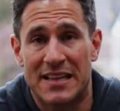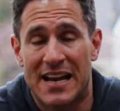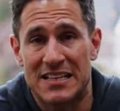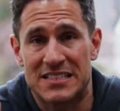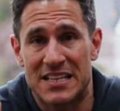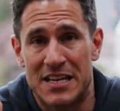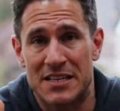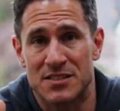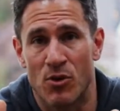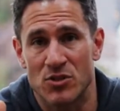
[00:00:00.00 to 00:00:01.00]
that I see
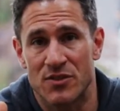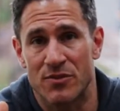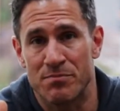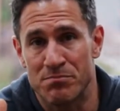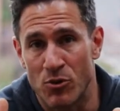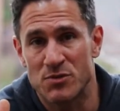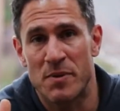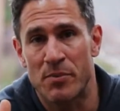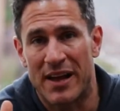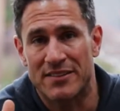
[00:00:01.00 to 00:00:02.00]
is most
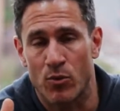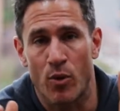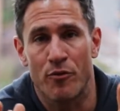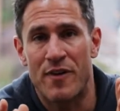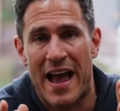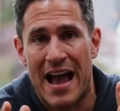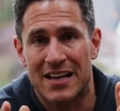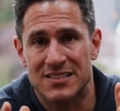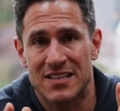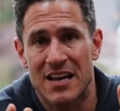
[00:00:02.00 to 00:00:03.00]
people out there will
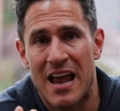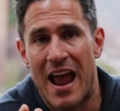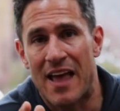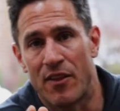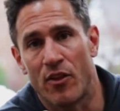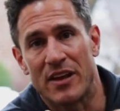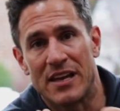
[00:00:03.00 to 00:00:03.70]
fast and